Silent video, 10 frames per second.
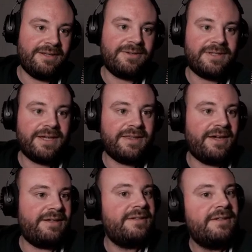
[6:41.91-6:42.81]
it looks like
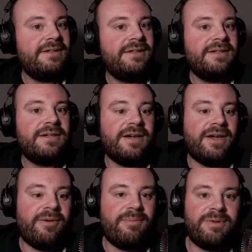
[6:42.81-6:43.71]

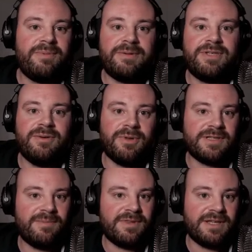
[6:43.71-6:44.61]
that. But perhaps you want
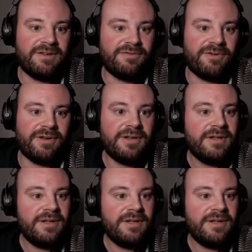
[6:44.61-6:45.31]
something different.